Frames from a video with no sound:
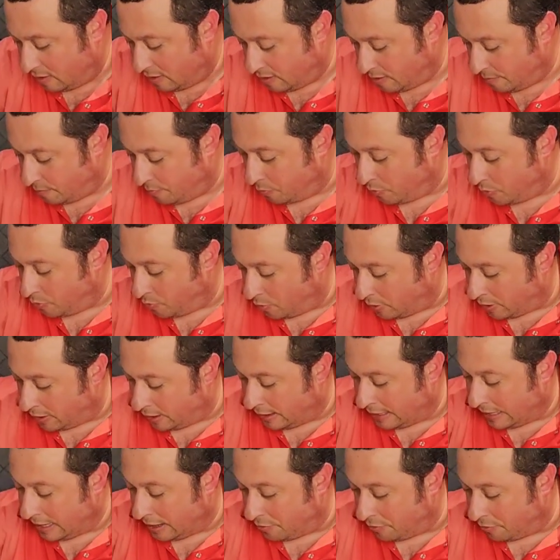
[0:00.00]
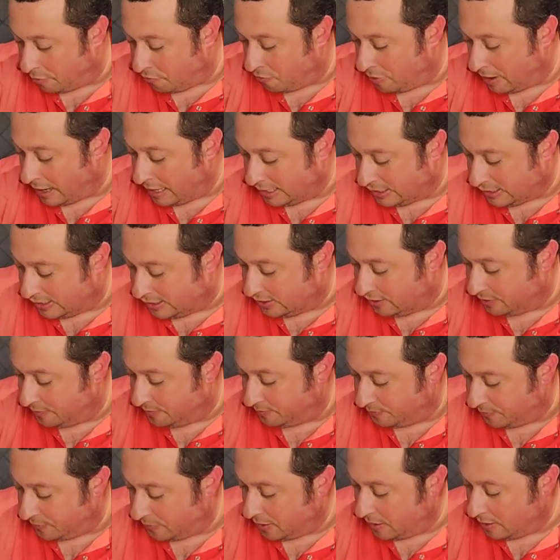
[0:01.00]
but we want to allow the rice
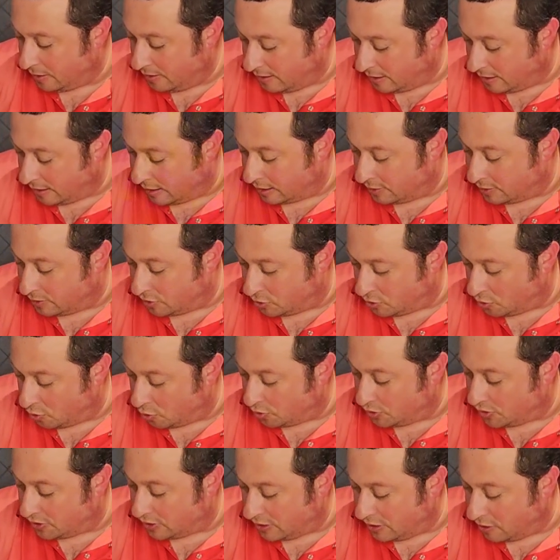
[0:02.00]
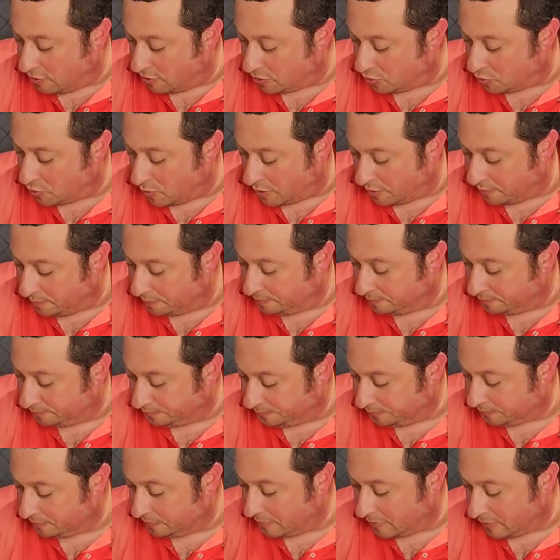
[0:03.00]
to toast in here as well.
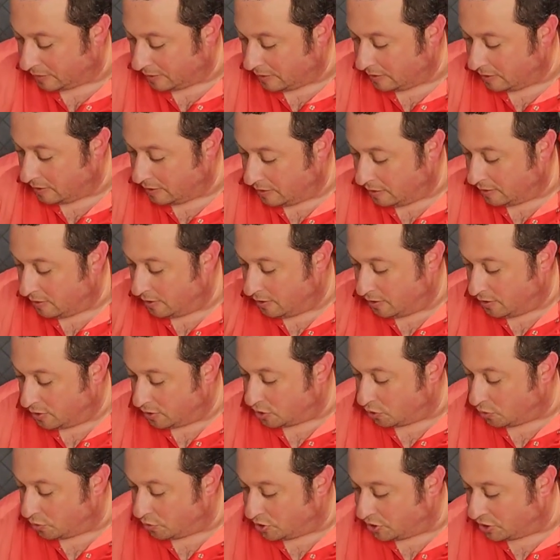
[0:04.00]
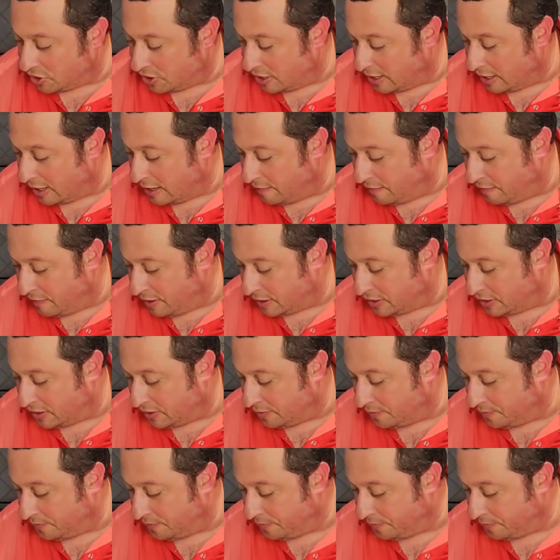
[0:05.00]
So we're just going to give this